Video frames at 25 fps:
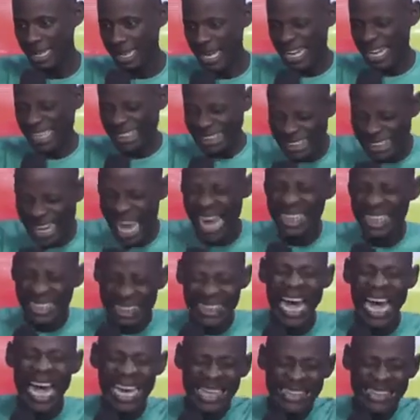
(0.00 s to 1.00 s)
they are
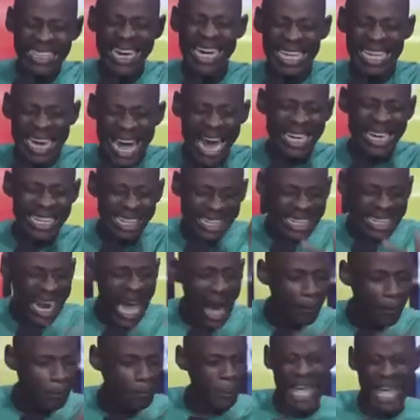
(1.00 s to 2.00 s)
there in the night,
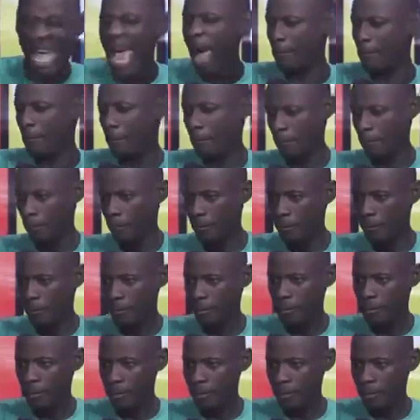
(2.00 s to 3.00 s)
9 p.m.
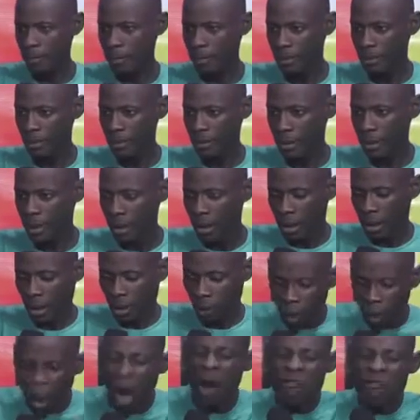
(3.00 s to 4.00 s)

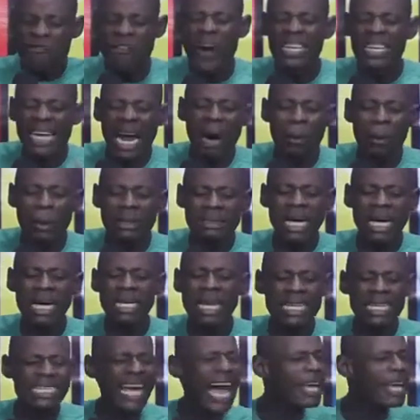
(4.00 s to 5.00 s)
No father will tell the
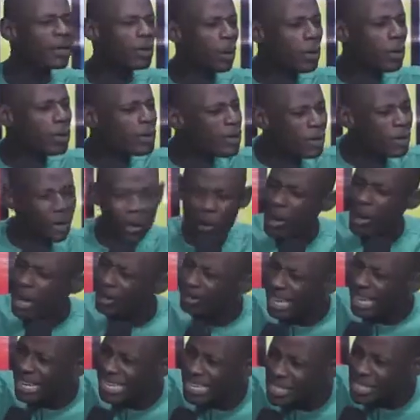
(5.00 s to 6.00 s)
guy, no, you are
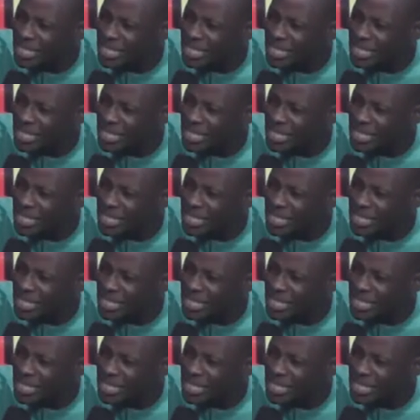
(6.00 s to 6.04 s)
taking this.